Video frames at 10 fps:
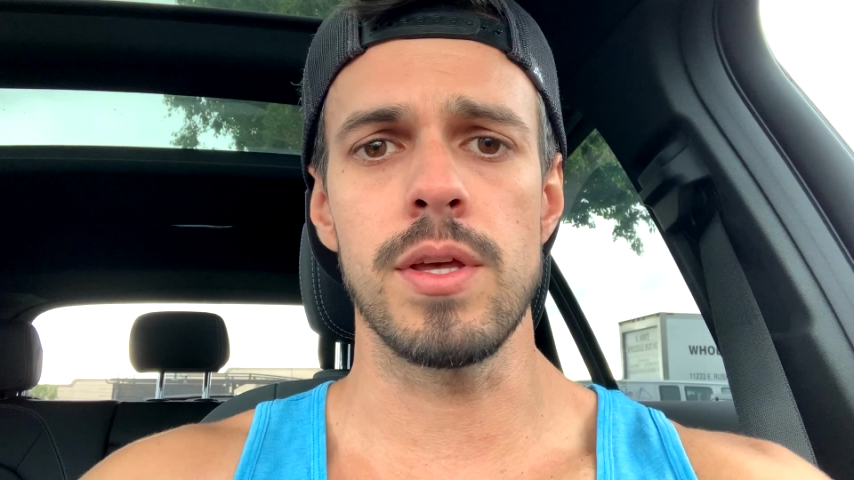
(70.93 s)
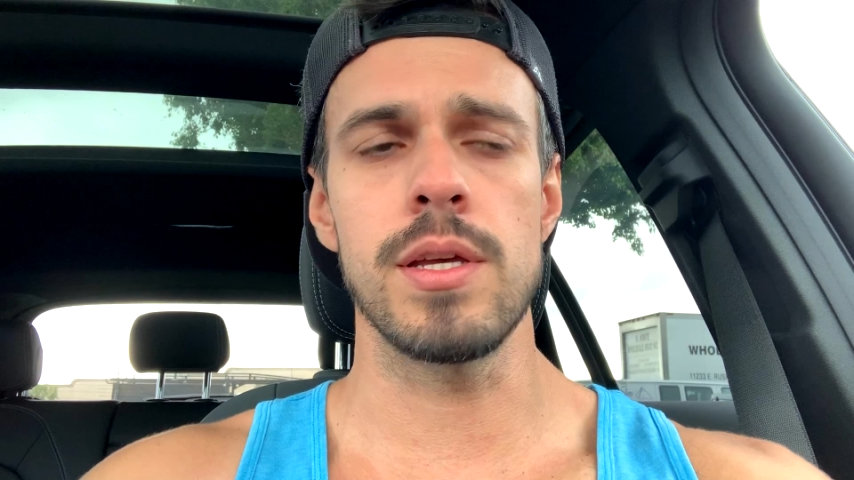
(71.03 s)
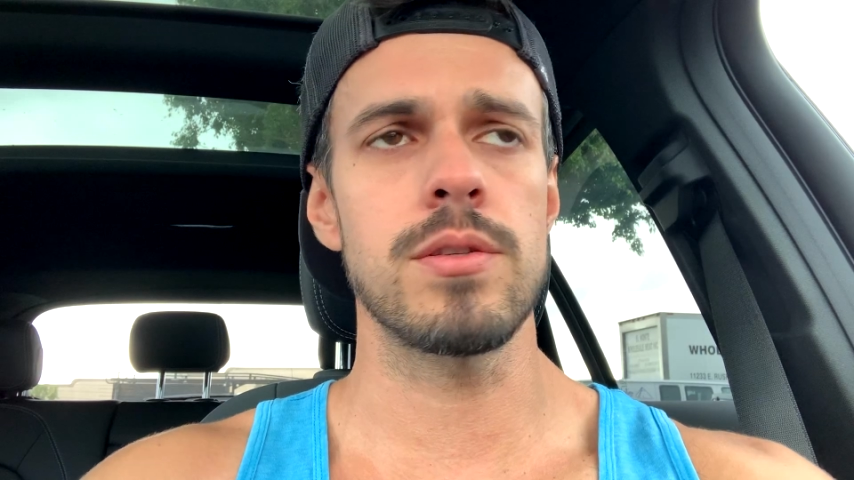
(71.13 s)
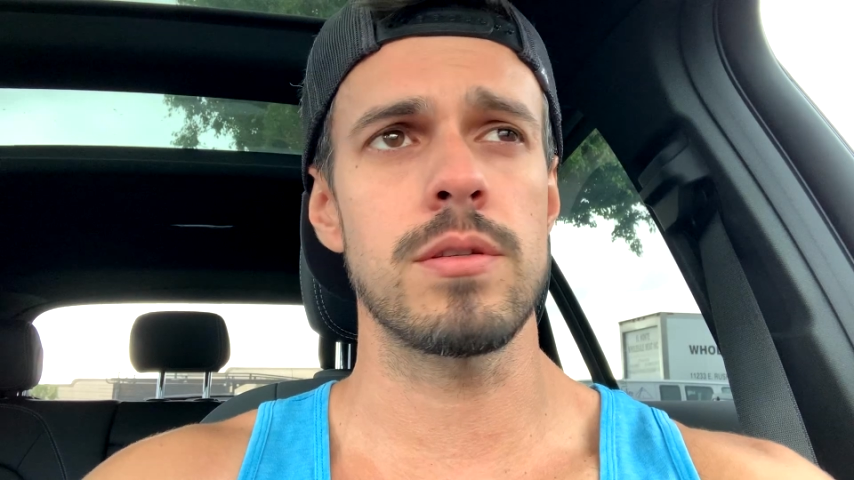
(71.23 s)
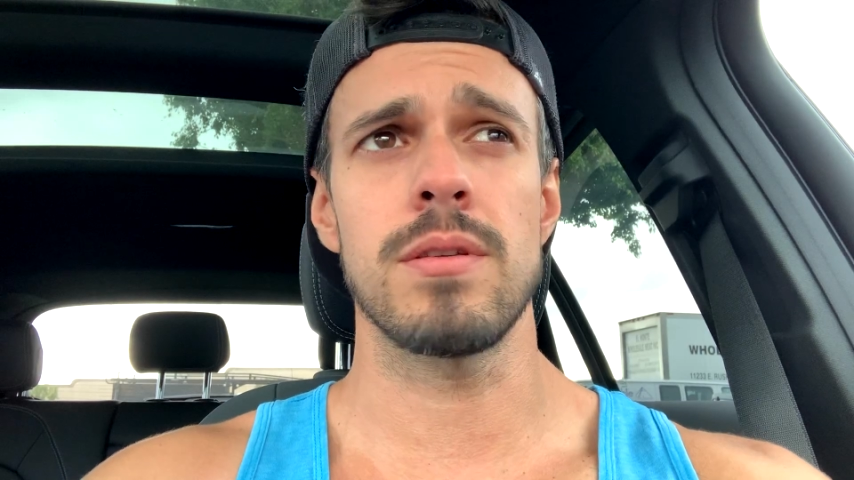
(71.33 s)

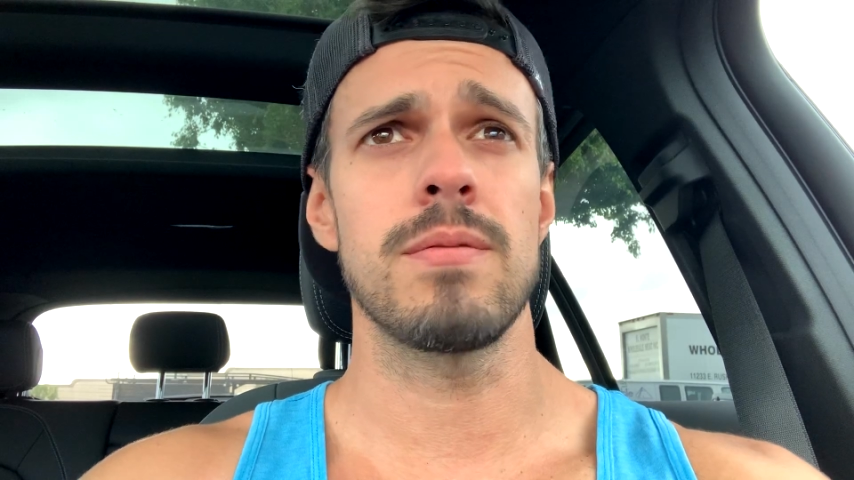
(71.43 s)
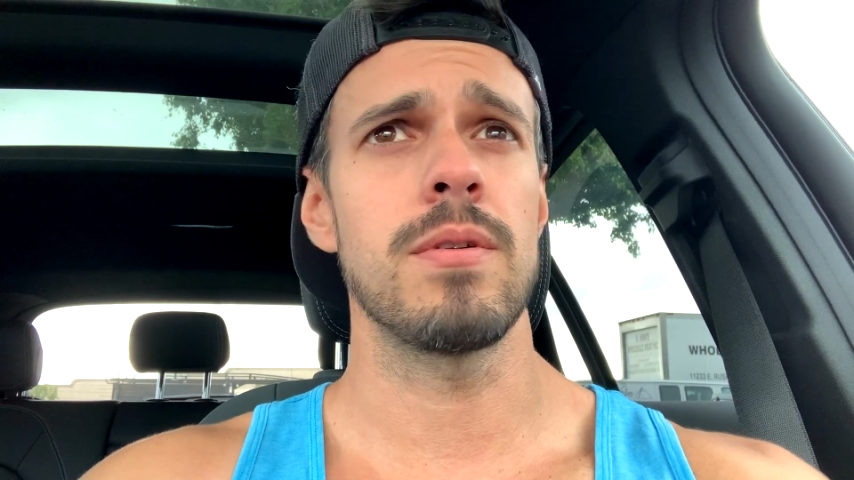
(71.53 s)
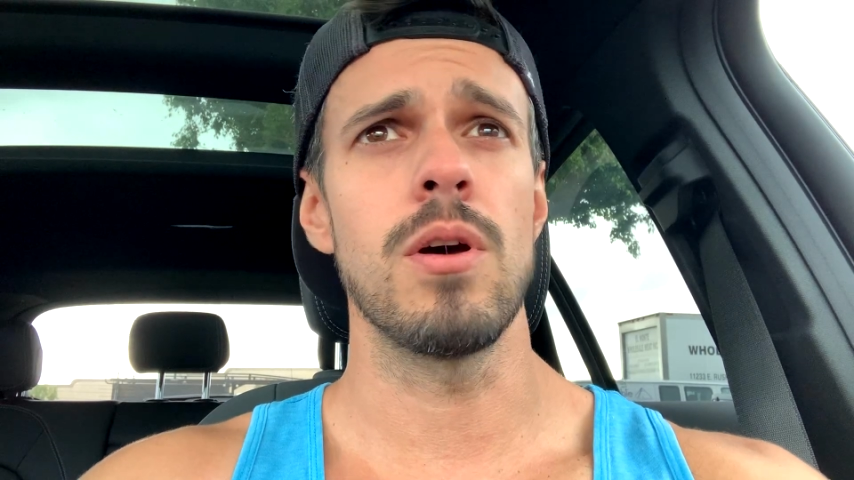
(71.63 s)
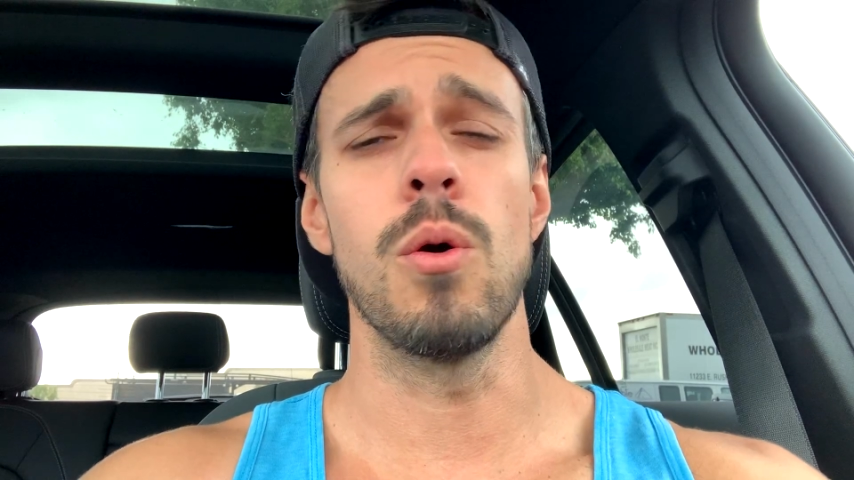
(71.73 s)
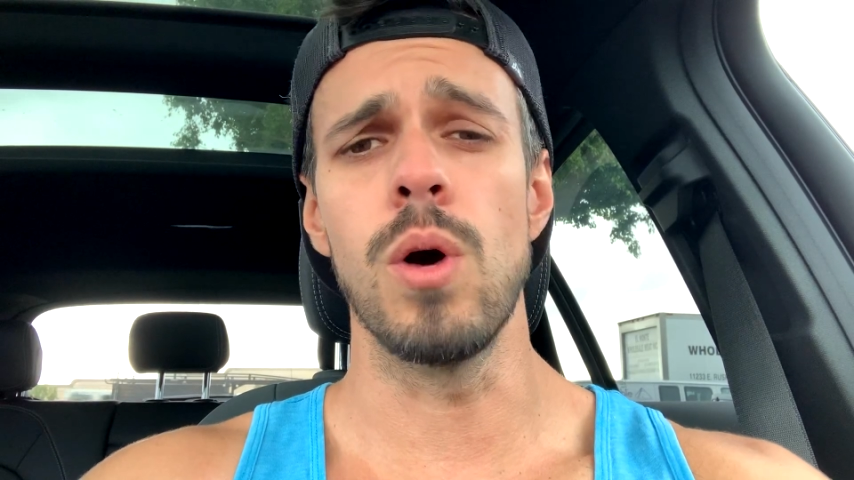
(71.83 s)
this,
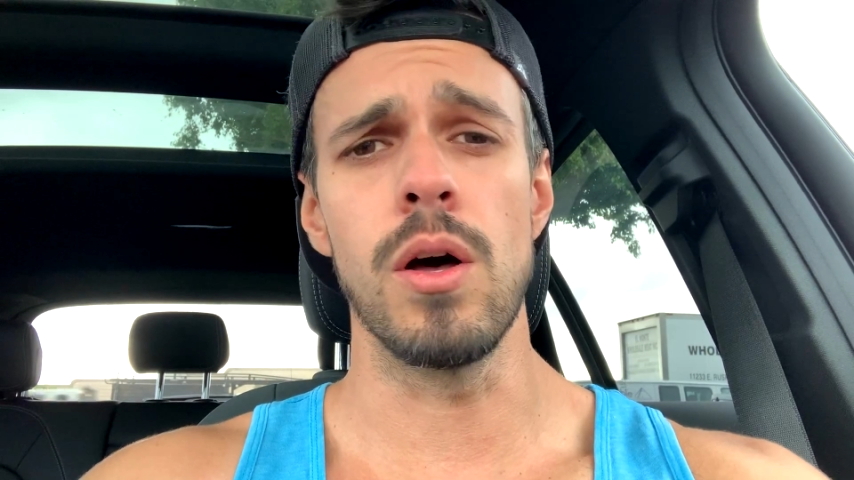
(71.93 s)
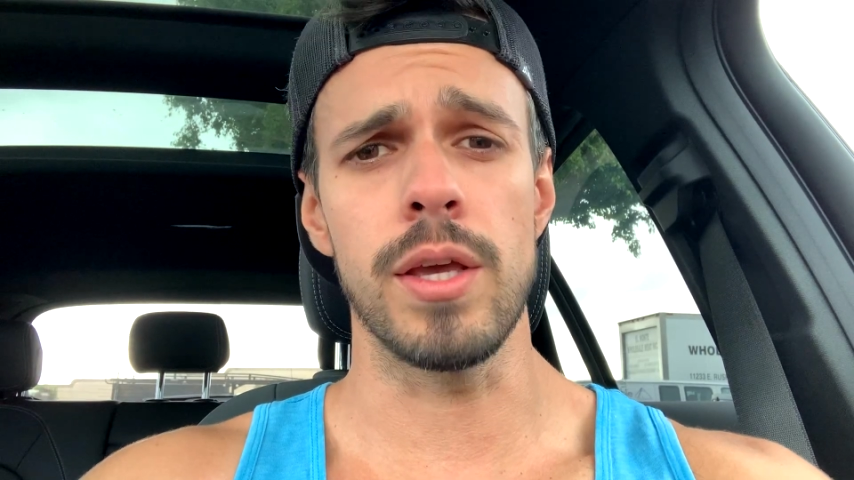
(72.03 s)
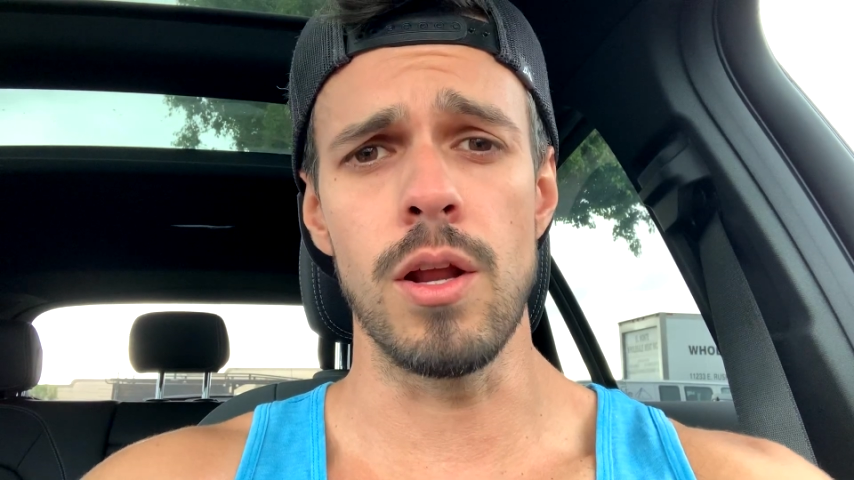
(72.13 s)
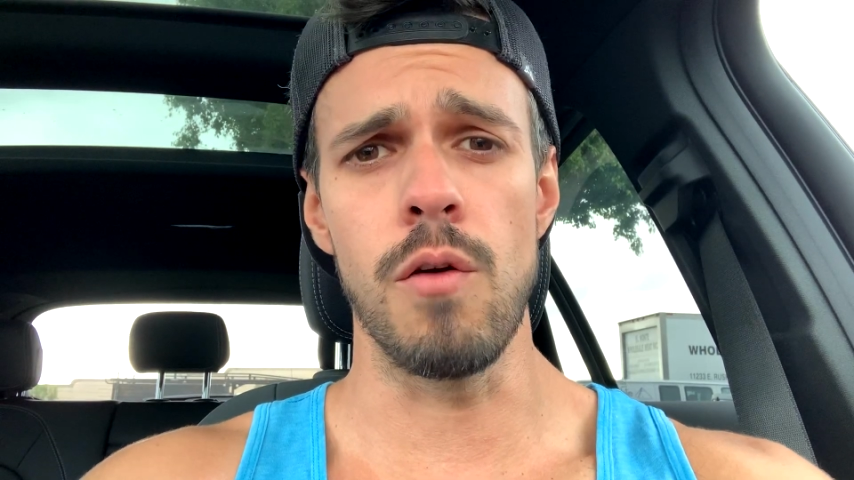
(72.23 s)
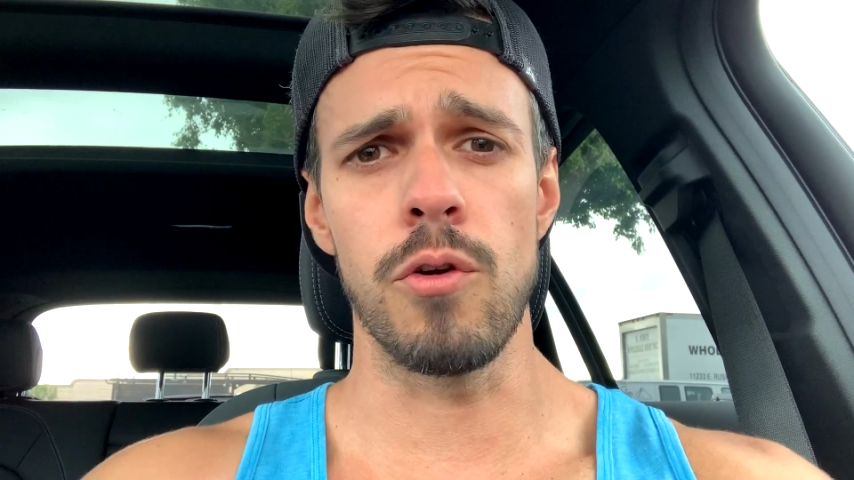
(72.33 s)
oh well,
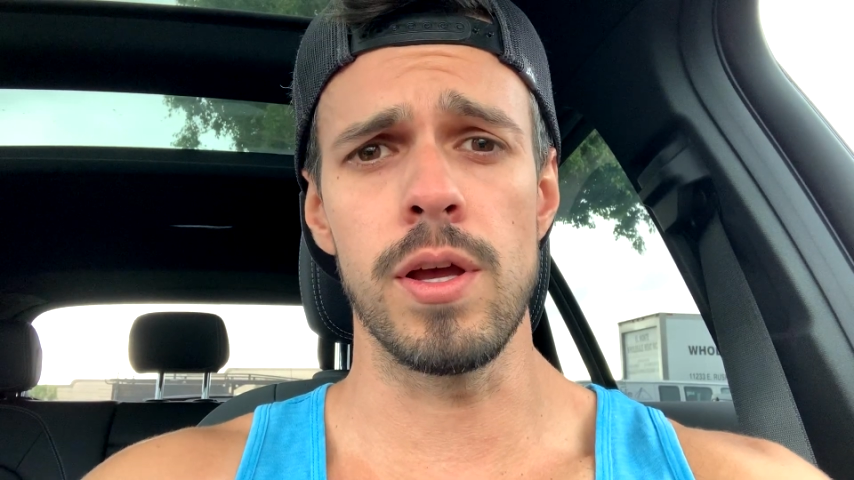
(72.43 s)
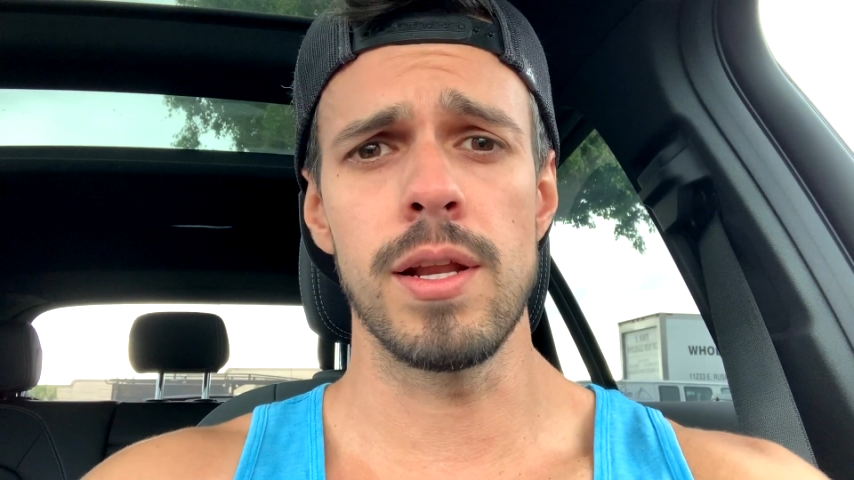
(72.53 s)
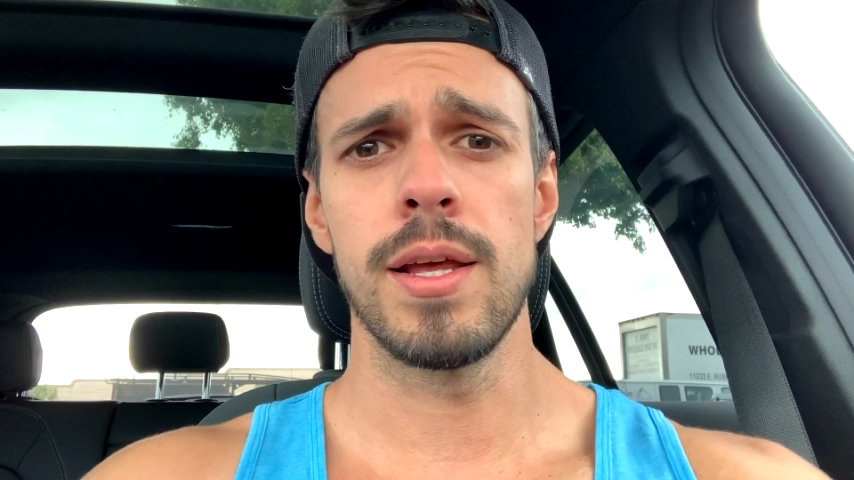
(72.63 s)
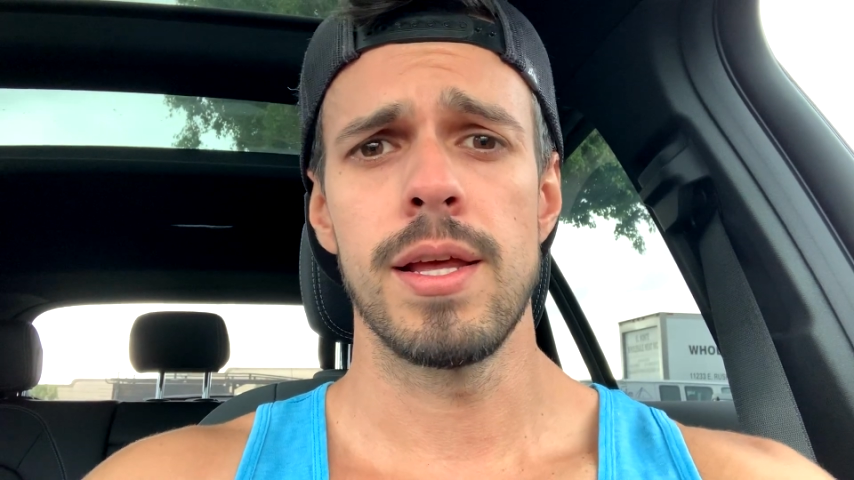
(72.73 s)
get over it.